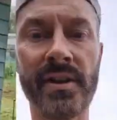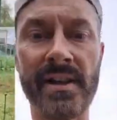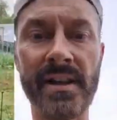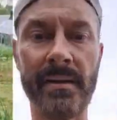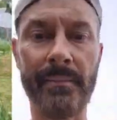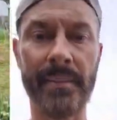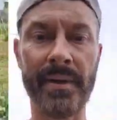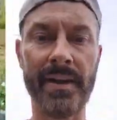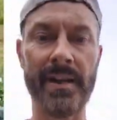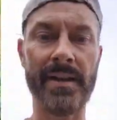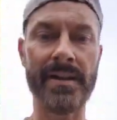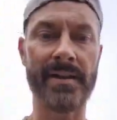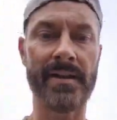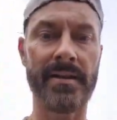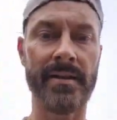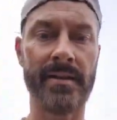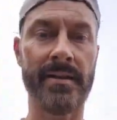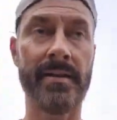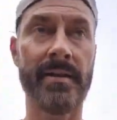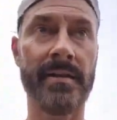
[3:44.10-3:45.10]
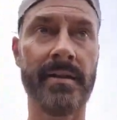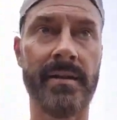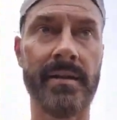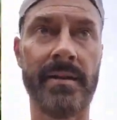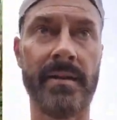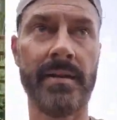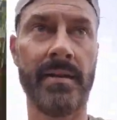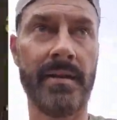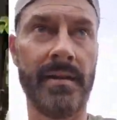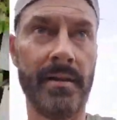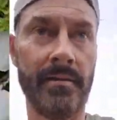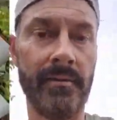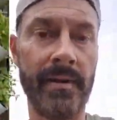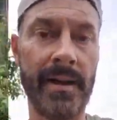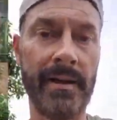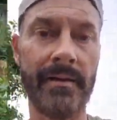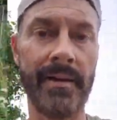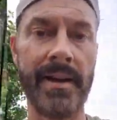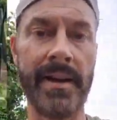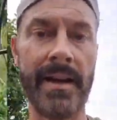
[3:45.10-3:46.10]
snap peas
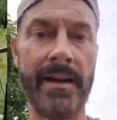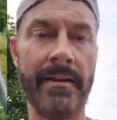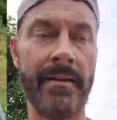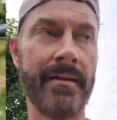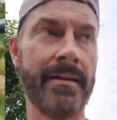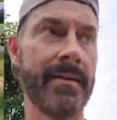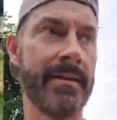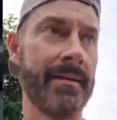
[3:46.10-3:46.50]
around the